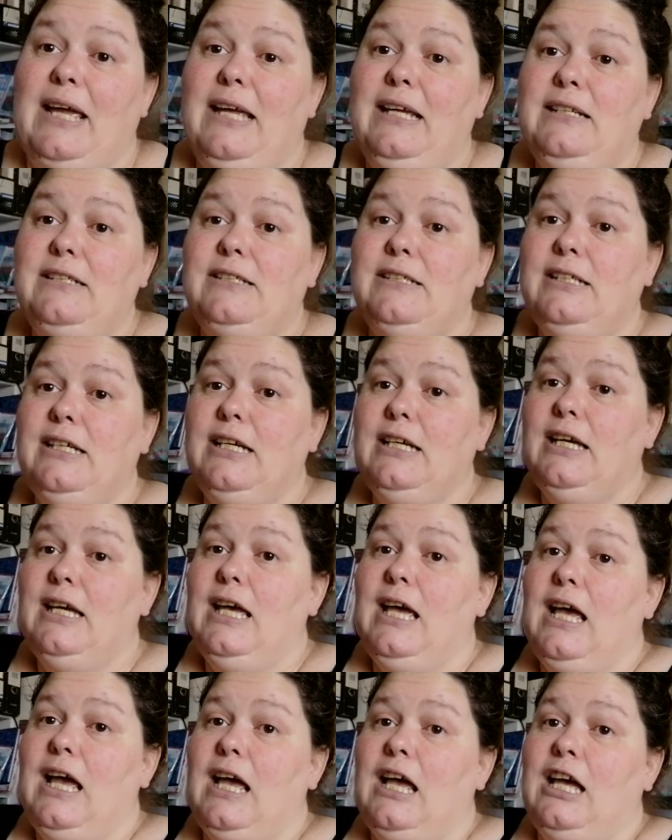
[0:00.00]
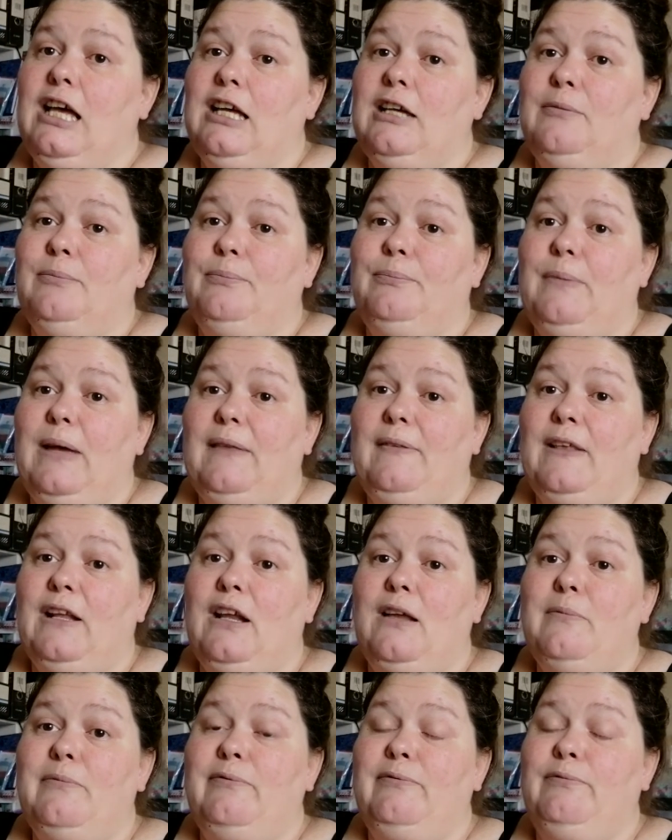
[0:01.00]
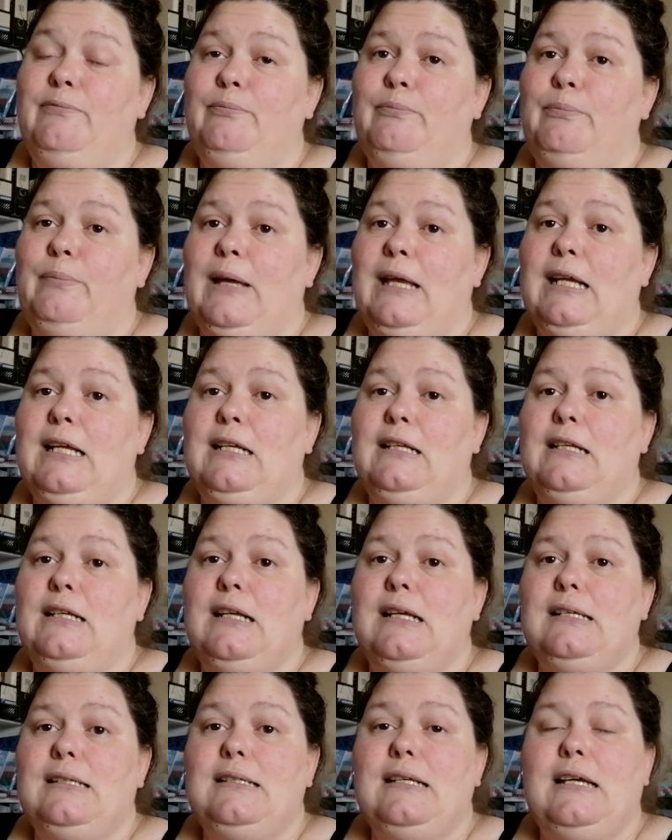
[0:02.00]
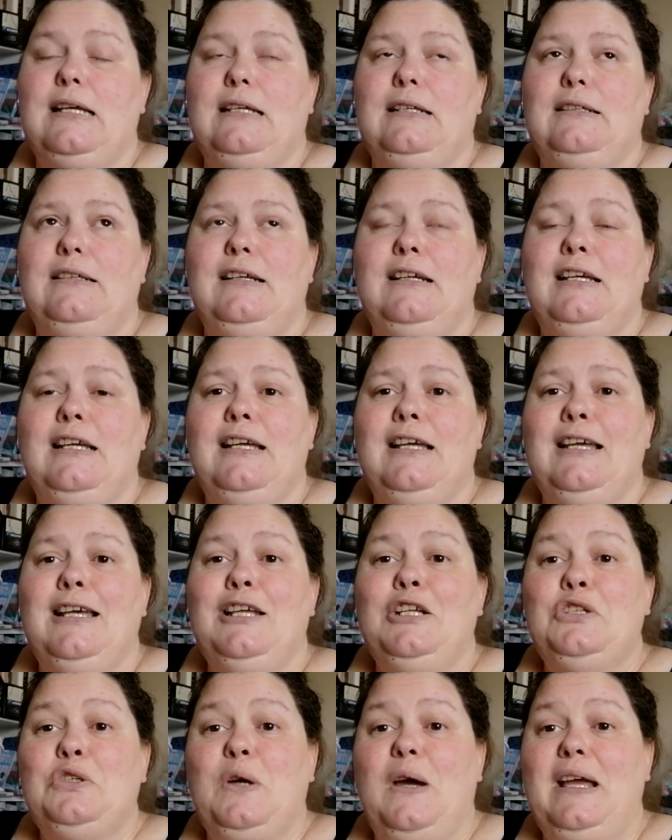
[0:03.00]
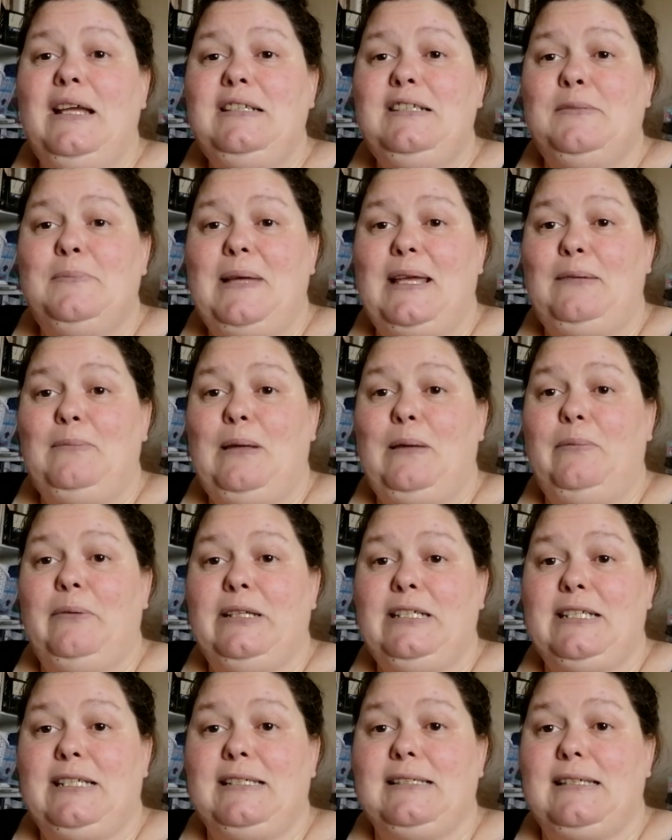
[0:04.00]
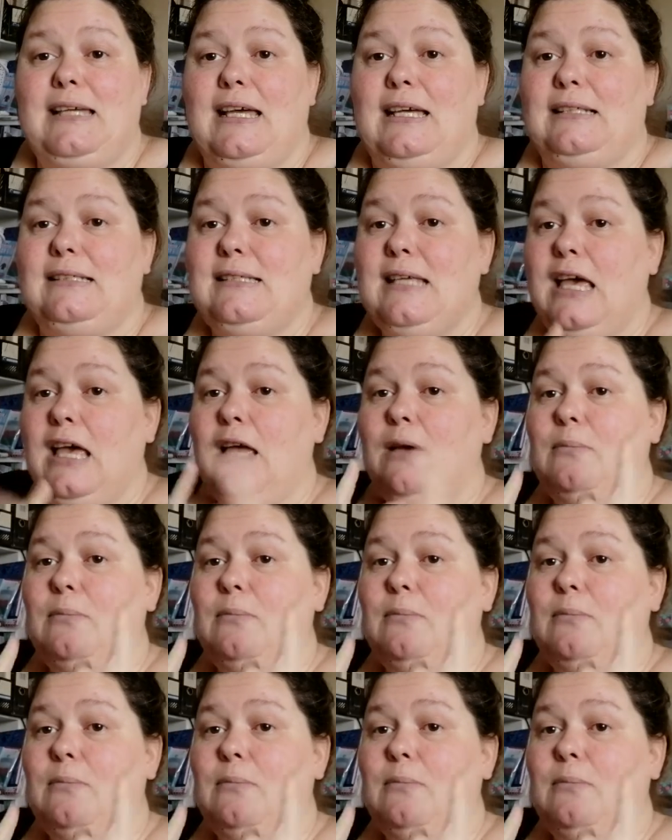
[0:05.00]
made, and then I've been trying to make memory dex cards.